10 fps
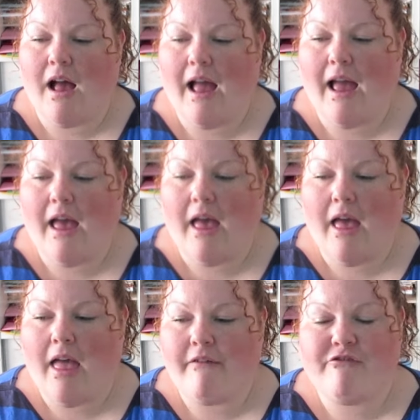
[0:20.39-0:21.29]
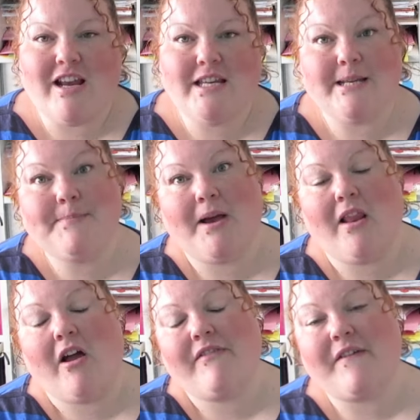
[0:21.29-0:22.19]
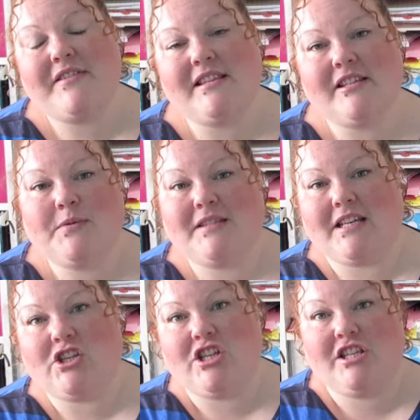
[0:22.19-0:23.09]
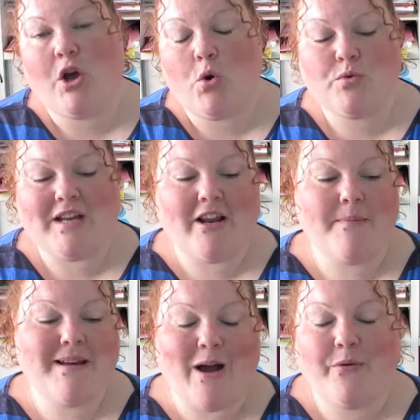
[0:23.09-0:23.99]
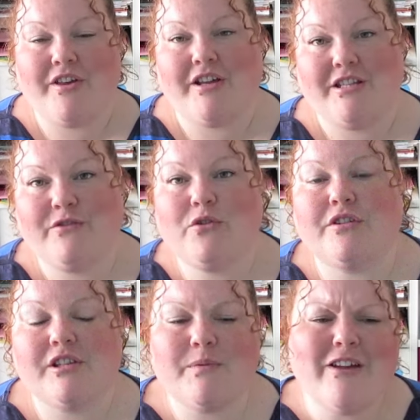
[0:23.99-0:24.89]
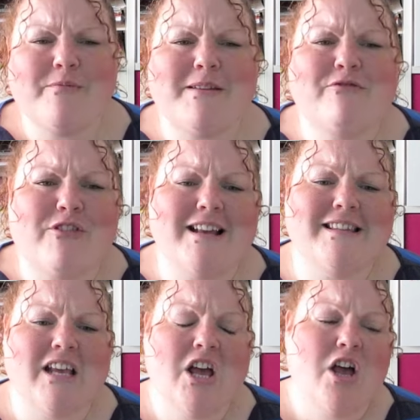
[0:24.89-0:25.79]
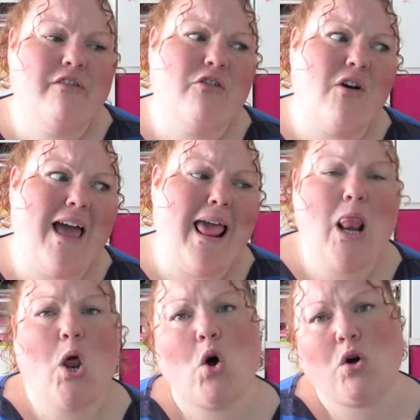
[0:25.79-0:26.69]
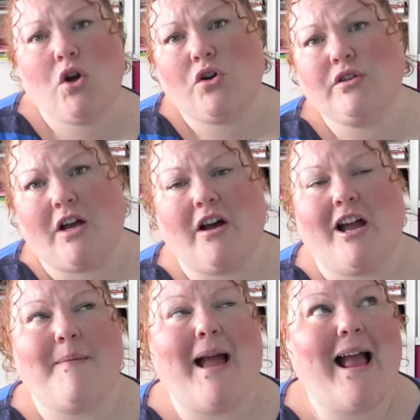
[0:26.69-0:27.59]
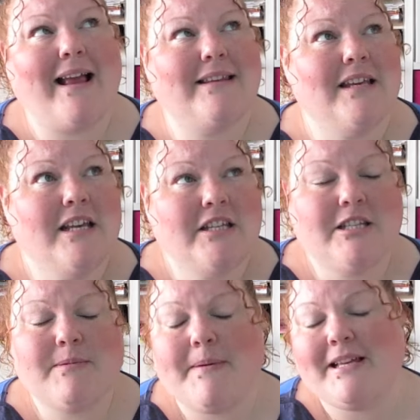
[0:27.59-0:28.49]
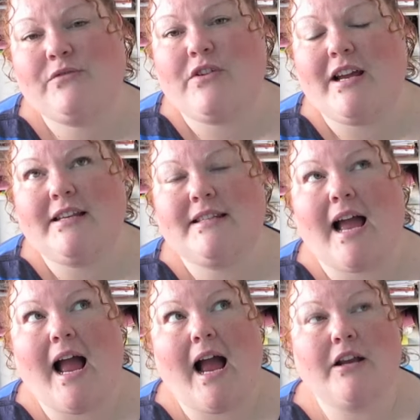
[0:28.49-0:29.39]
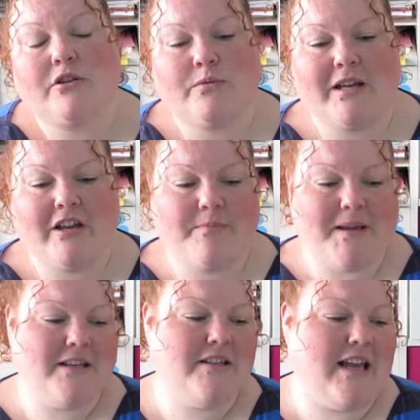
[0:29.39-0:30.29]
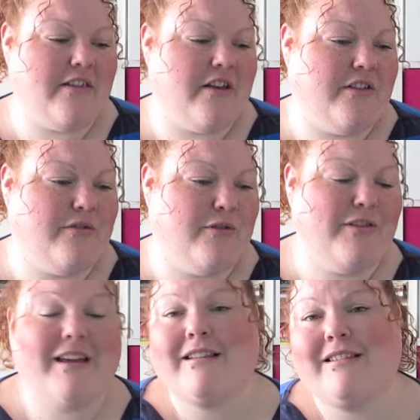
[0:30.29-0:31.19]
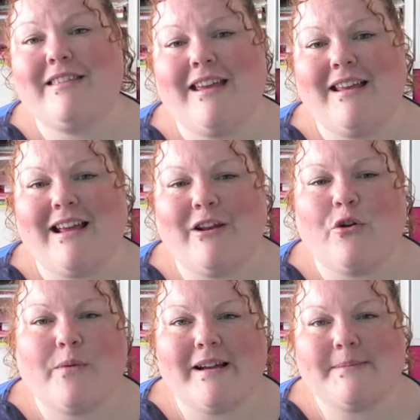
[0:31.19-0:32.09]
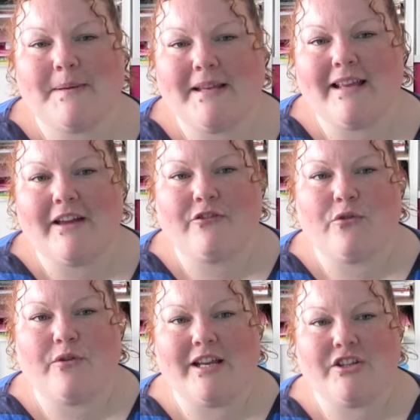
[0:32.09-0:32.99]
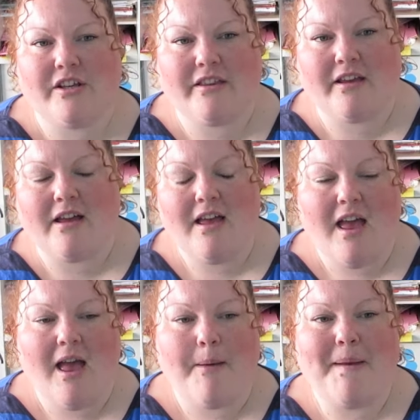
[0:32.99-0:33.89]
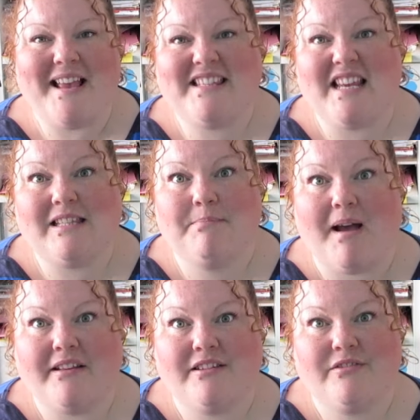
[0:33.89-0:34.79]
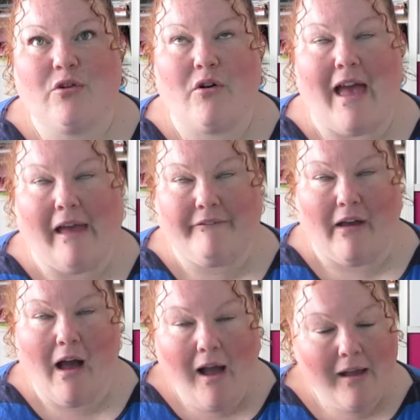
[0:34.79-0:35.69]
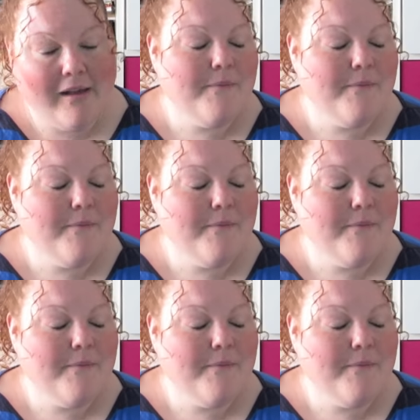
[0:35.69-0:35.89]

a friend in my life ever since I was 6 years old, and I'm now 34, so we have been friends for a long, long time, and she's my best friend, and we have been together through thick and thin and always been there for each other. Bestest buds forever.